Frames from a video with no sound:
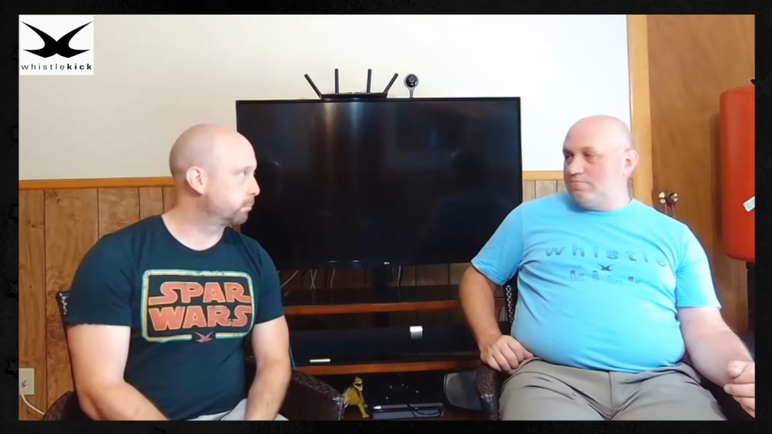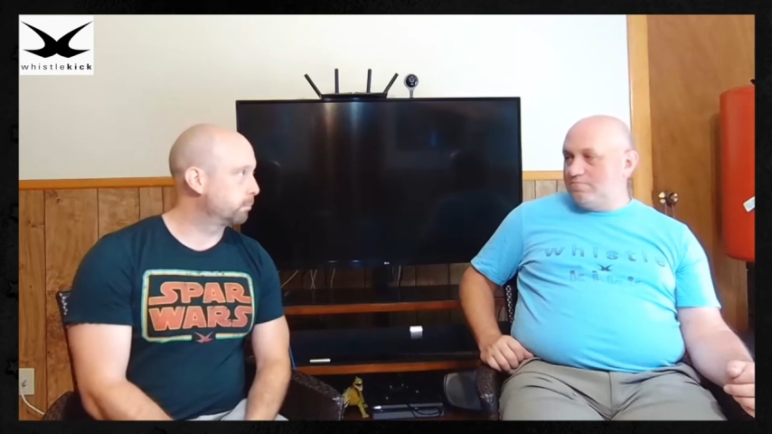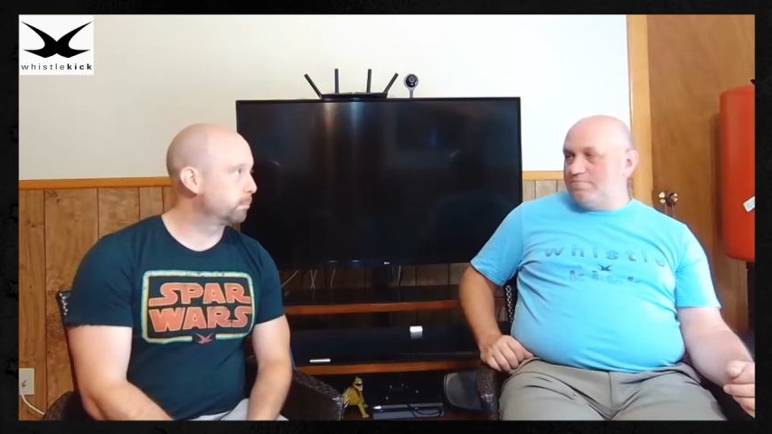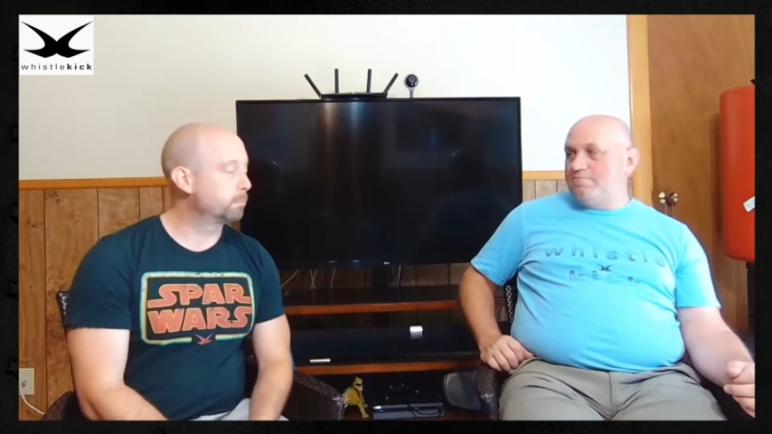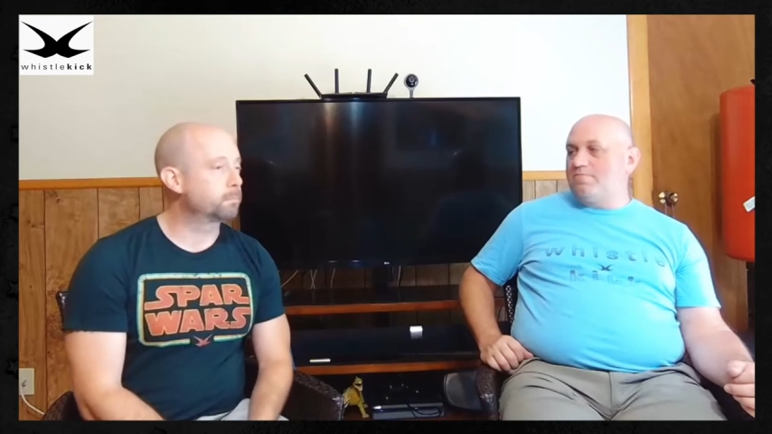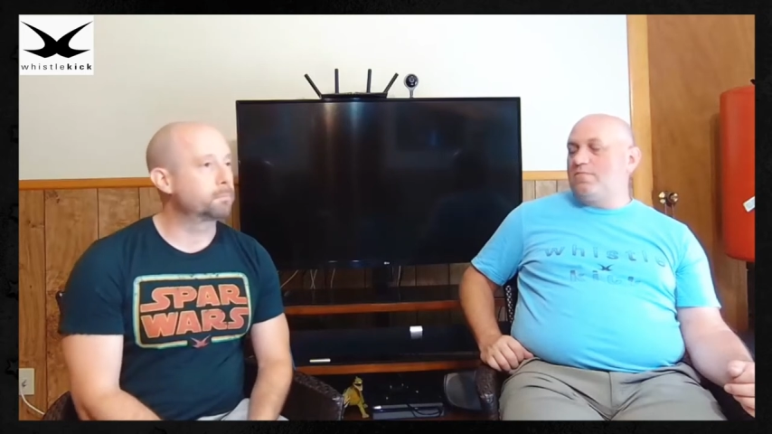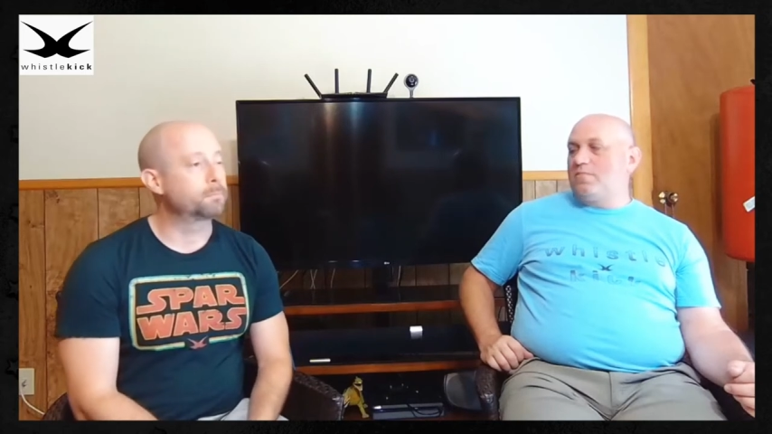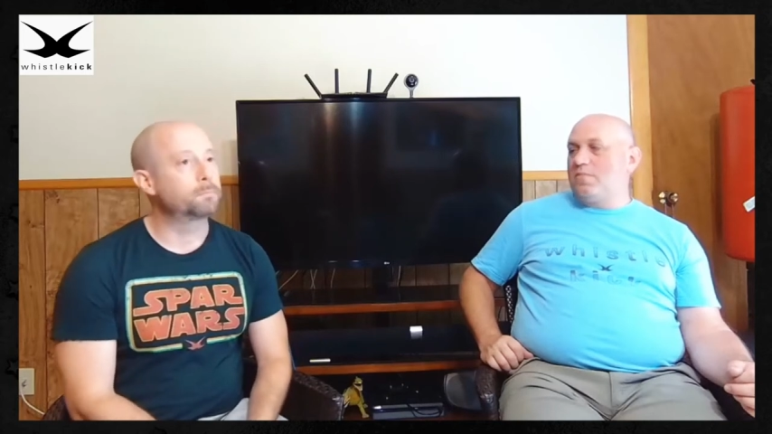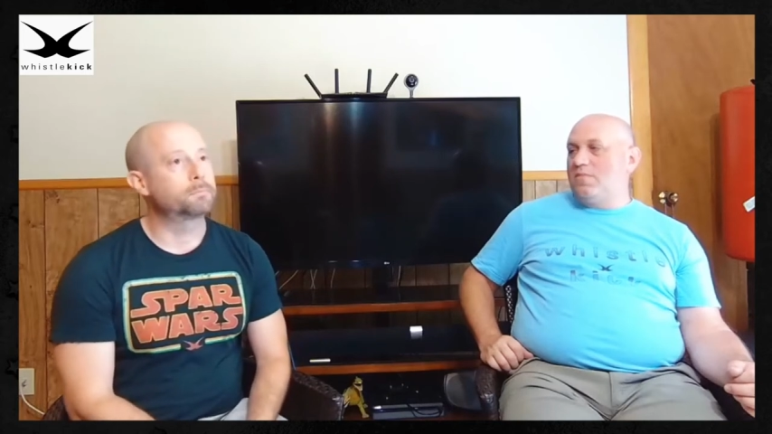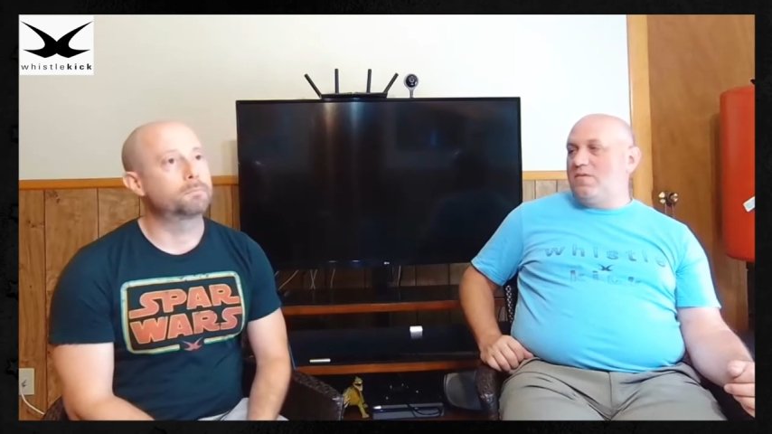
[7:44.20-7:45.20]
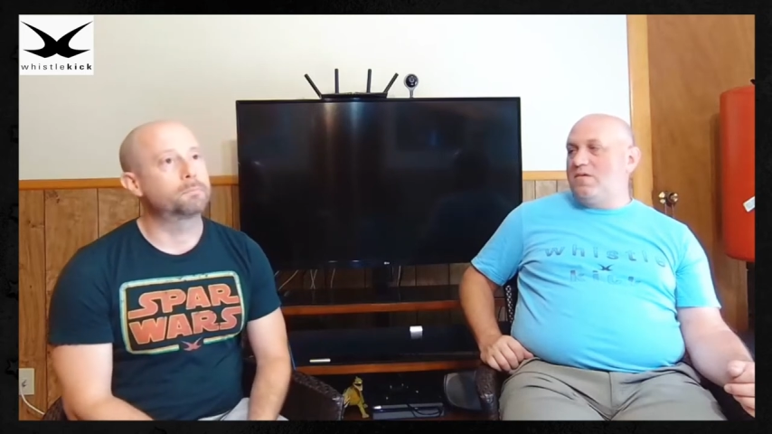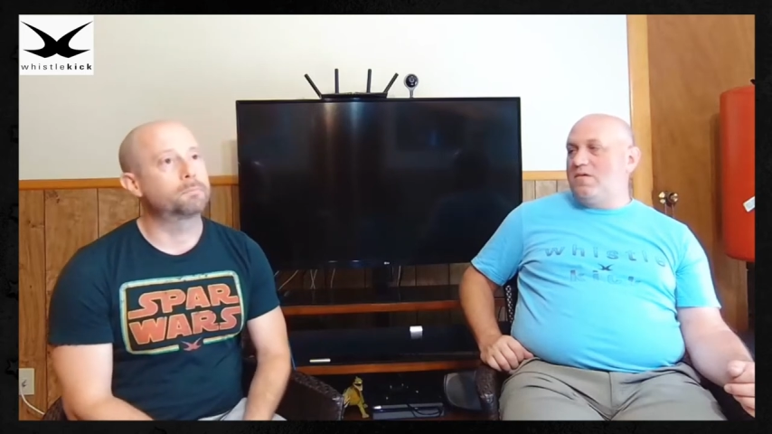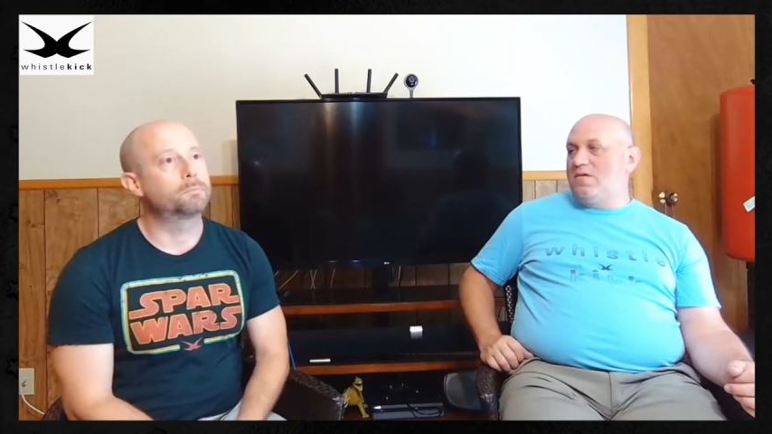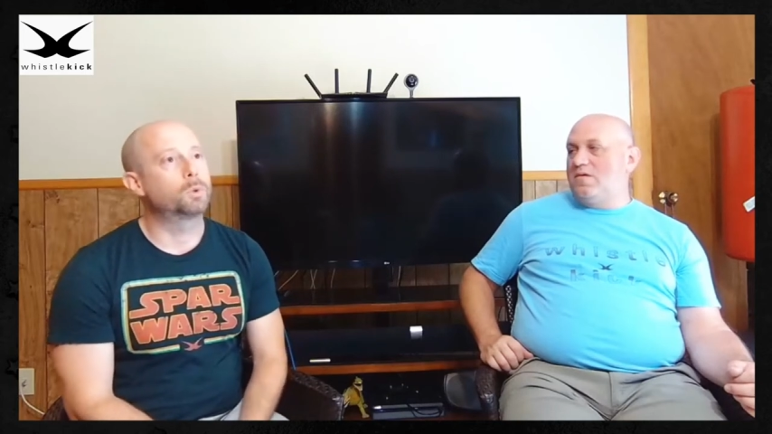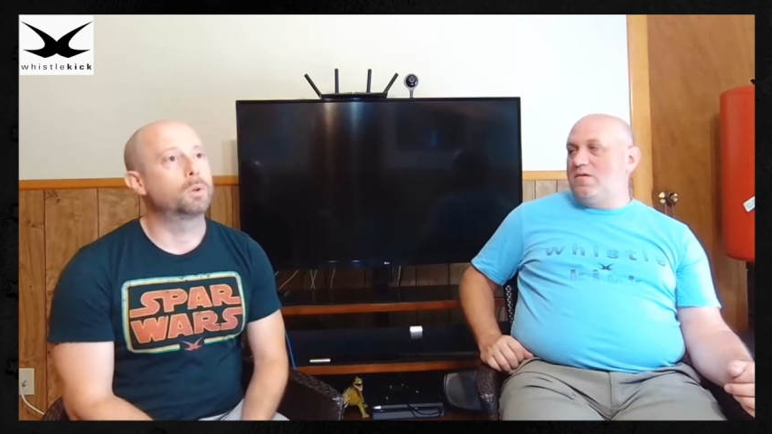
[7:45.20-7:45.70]

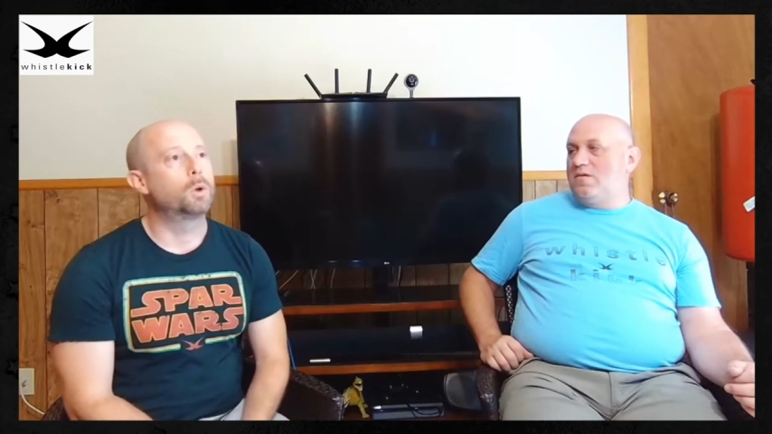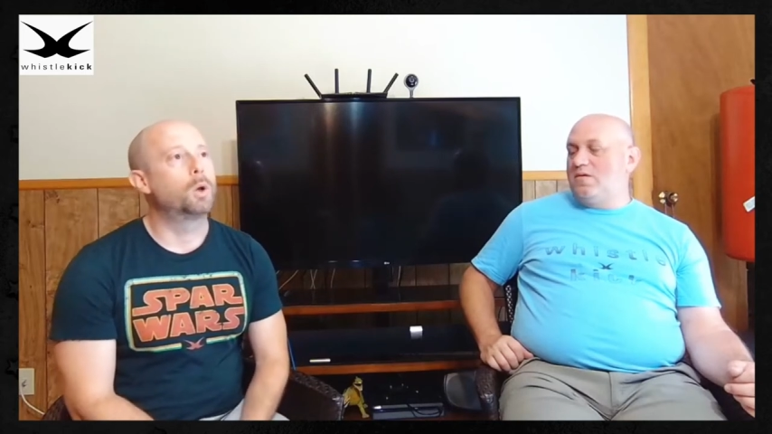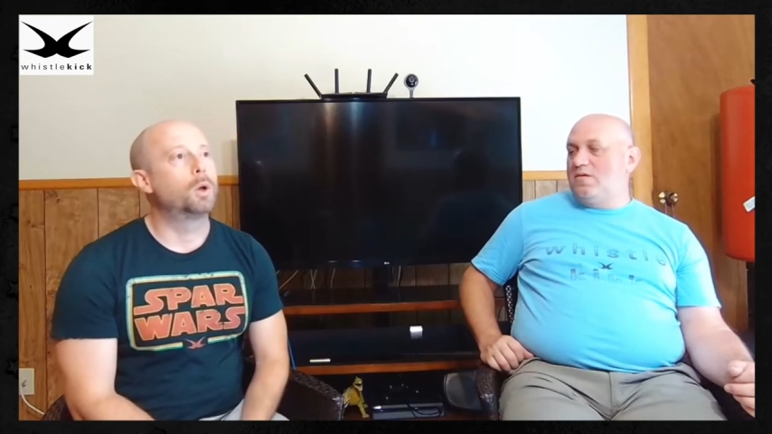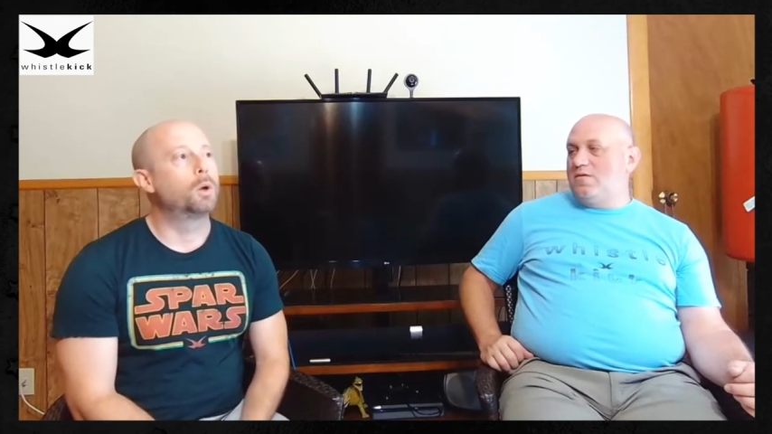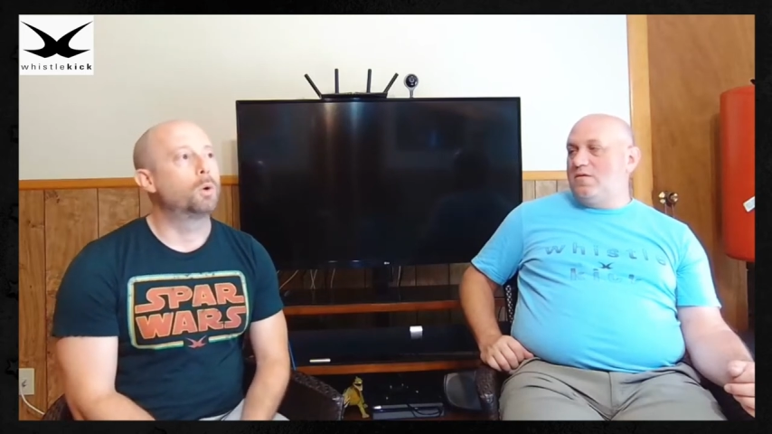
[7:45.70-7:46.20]
(no one is talking)